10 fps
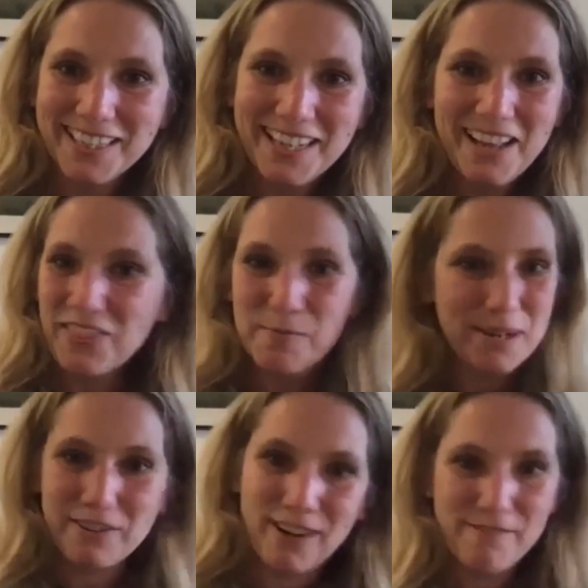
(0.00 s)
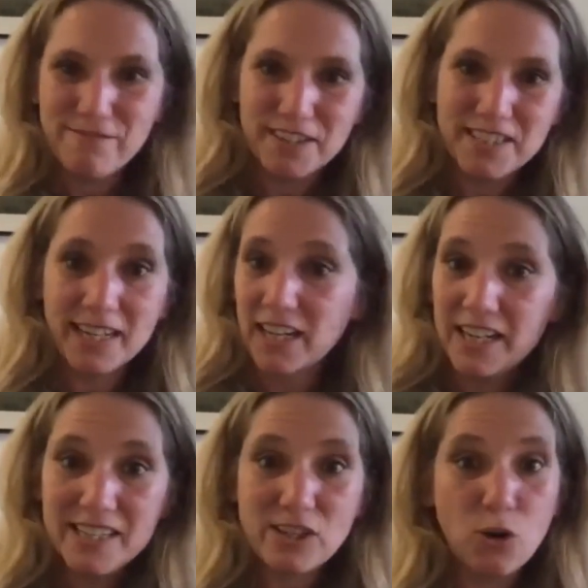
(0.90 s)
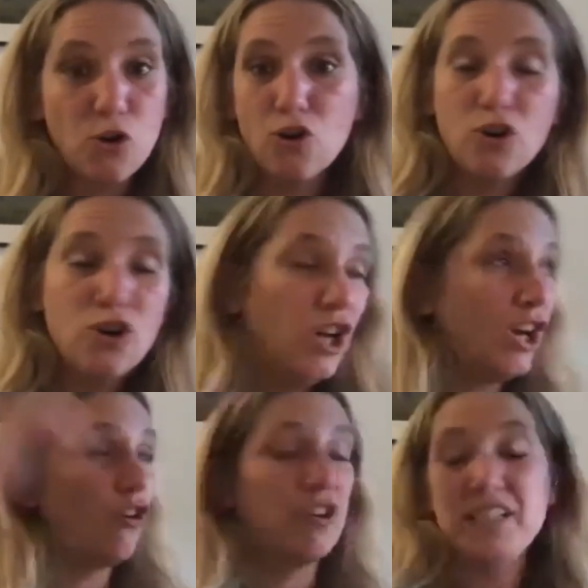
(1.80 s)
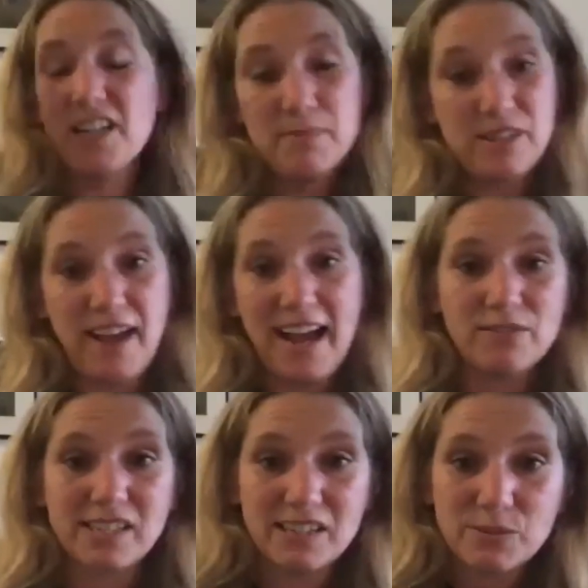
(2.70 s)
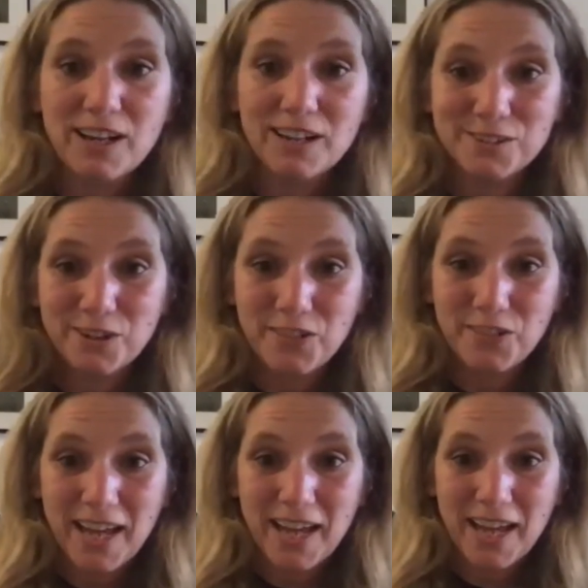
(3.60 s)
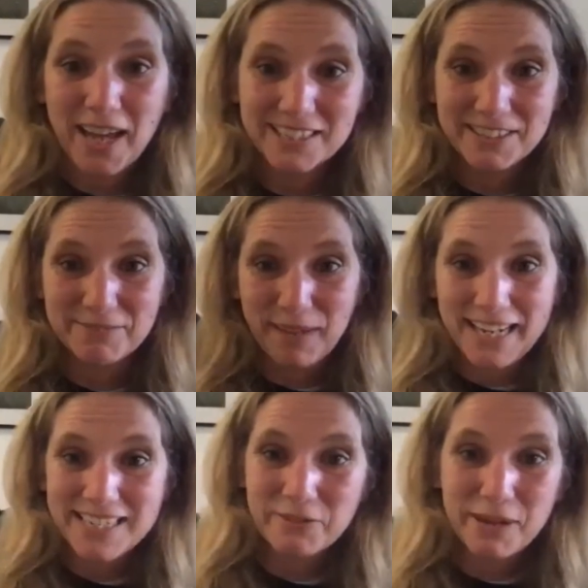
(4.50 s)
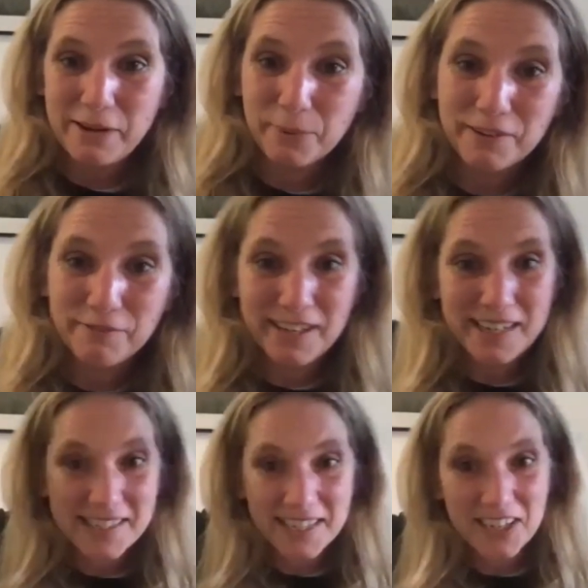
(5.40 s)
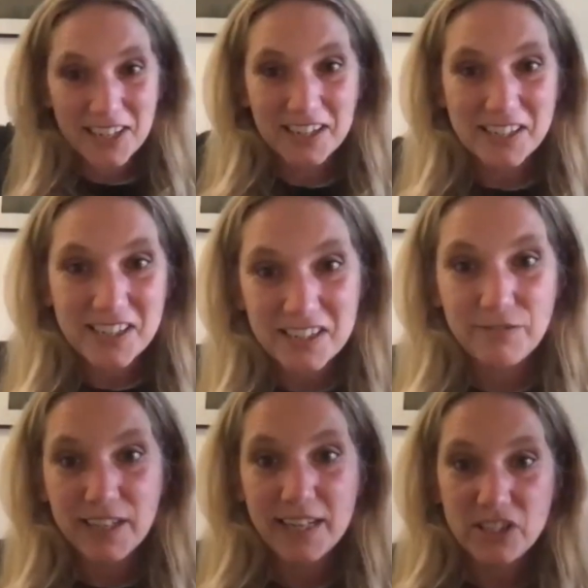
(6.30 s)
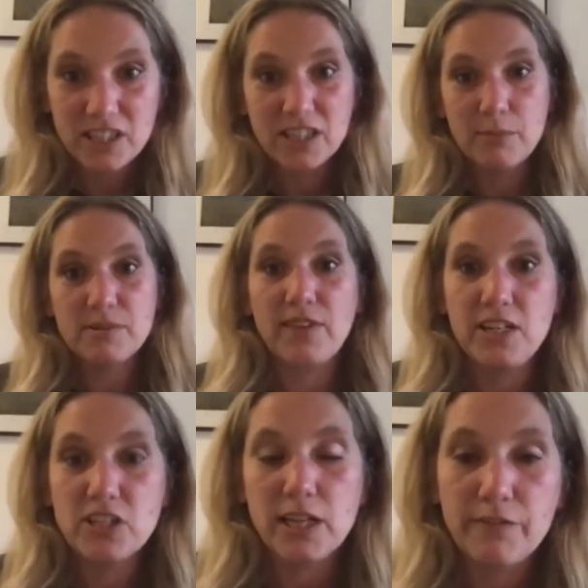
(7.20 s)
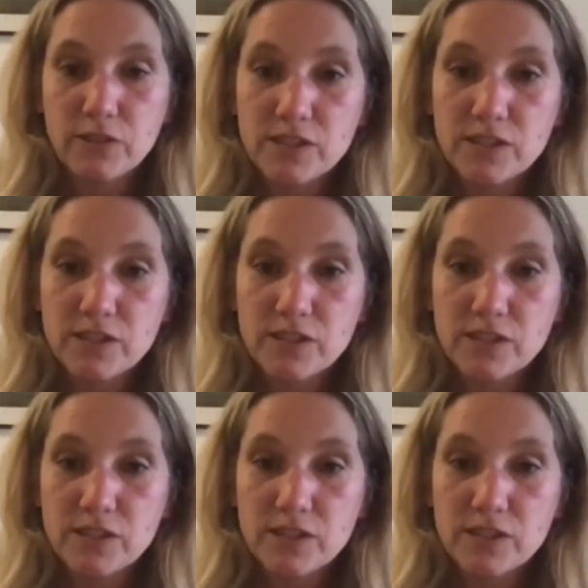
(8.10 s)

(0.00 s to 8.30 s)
that have been around for decades, or in terms of housing as well, that A to E or whatever it is, certification in terms of energy levels,